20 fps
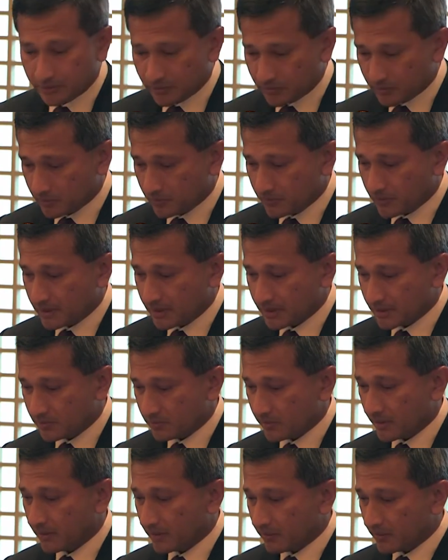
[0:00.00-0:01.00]
to you this
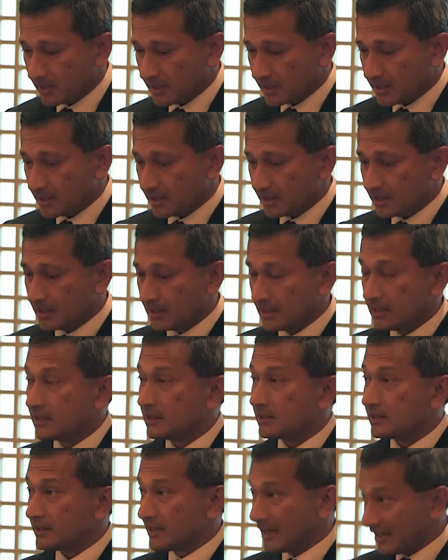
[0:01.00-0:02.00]
way we
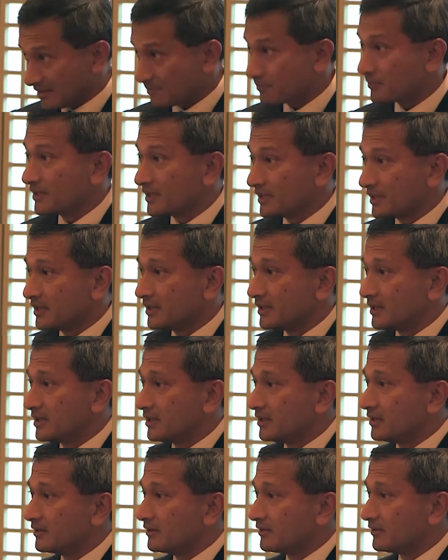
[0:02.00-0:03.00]
desperately
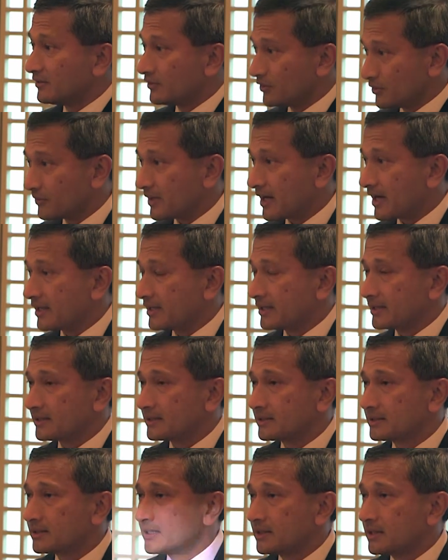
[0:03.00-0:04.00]
need new
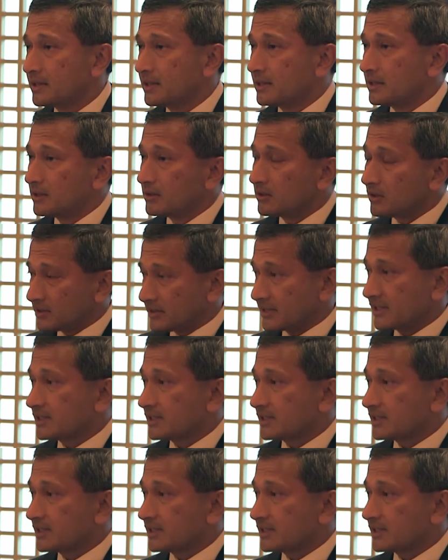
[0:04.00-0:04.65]
ideas, not